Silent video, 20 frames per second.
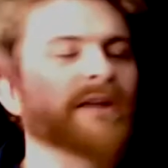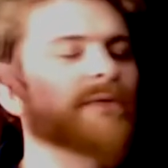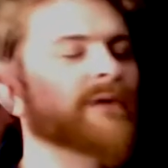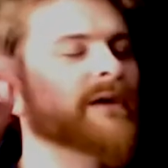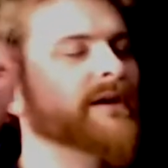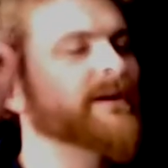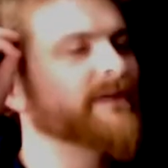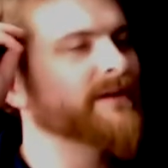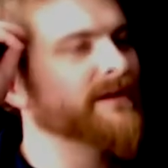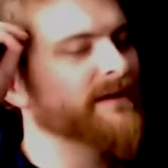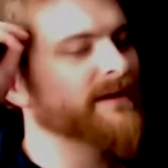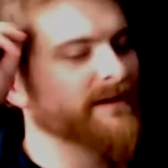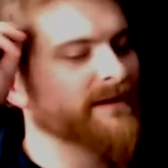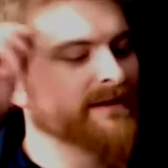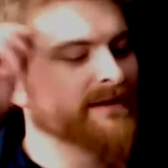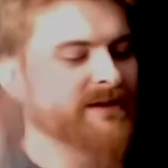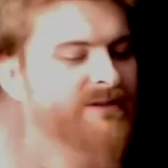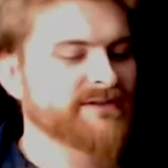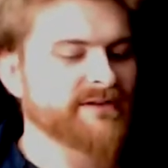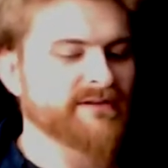run away on
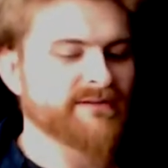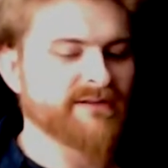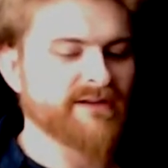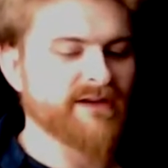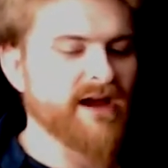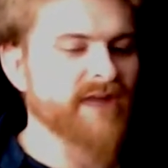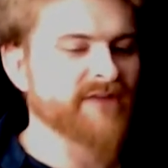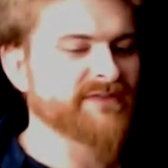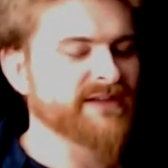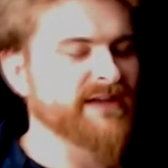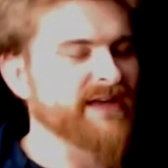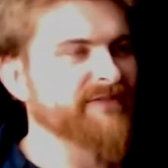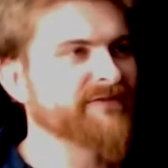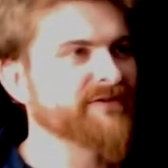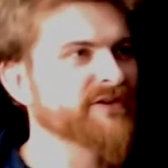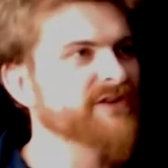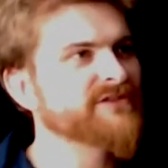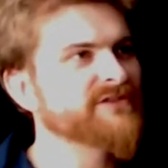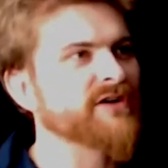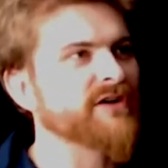so after that
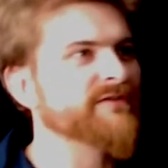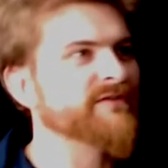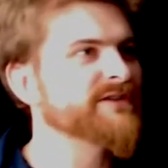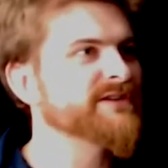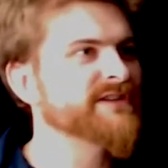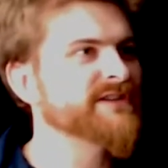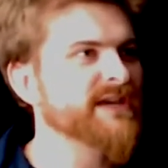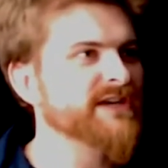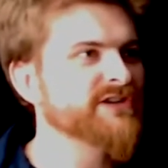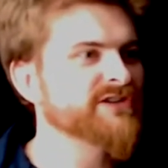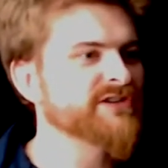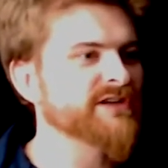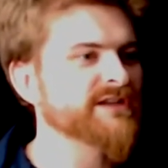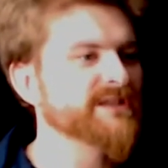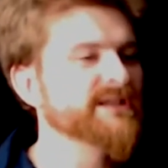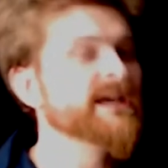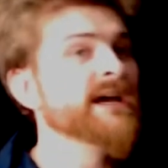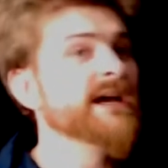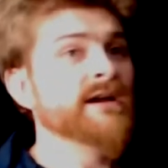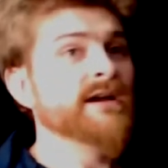first confrontation,